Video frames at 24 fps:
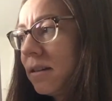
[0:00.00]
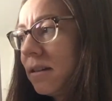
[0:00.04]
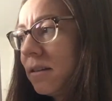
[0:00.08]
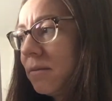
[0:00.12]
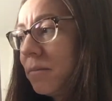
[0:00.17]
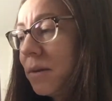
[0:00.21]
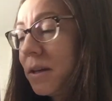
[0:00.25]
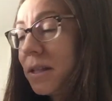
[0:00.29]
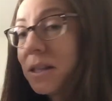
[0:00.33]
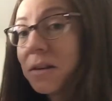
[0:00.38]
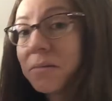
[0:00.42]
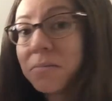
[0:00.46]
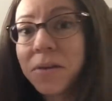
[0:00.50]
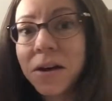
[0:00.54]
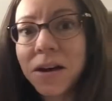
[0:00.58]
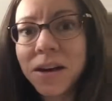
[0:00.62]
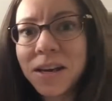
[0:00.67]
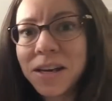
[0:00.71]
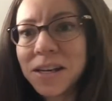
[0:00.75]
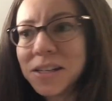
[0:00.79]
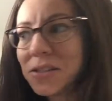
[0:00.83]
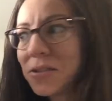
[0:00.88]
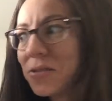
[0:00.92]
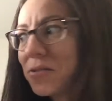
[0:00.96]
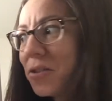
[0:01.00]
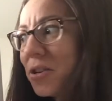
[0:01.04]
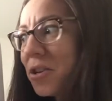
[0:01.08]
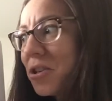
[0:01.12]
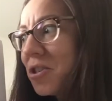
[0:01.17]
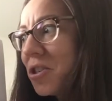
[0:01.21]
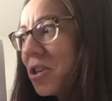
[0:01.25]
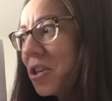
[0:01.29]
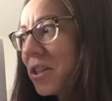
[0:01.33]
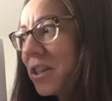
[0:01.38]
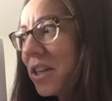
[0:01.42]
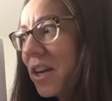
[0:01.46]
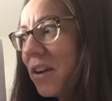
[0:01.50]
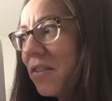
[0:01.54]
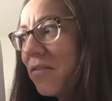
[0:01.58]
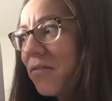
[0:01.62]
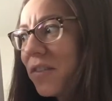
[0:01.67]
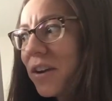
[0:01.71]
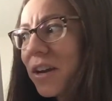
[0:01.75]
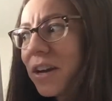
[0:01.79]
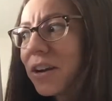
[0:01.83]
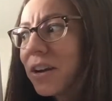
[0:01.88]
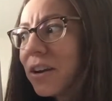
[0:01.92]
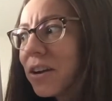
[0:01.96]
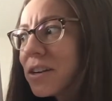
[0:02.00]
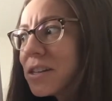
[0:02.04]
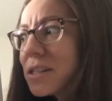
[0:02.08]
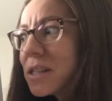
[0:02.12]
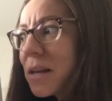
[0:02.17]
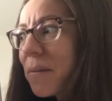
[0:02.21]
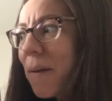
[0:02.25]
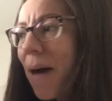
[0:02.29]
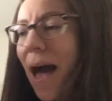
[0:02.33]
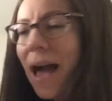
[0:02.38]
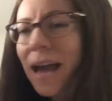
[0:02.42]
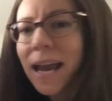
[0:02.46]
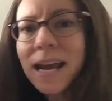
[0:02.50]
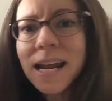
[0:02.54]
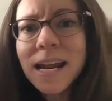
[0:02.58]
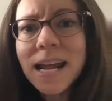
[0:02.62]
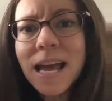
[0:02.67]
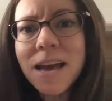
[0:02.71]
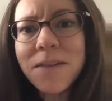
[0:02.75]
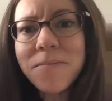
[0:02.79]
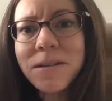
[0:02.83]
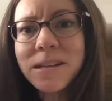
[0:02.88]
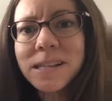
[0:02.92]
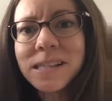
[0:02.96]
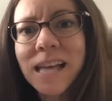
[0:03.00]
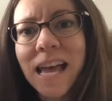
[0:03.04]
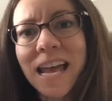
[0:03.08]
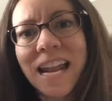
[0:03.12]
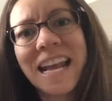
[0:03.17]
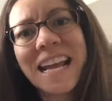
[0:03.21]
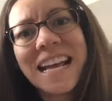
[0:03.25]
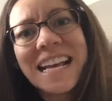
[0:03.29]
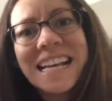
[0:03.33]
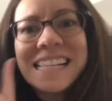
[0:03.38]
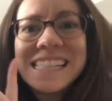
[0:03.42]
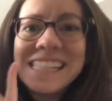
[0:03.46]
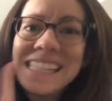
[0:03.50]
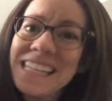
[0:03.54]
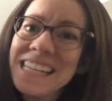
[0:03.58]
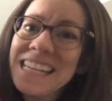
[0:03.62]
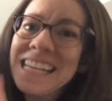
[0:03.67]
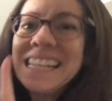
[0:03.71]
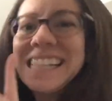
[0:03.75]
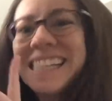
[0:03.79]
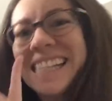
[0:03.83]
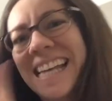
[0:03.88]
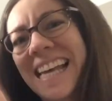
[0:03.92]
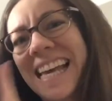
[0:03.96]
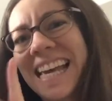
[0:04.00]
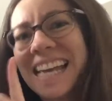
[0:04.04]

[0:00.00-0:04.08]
But the monkeys only shook their fingers back at him and said, tee,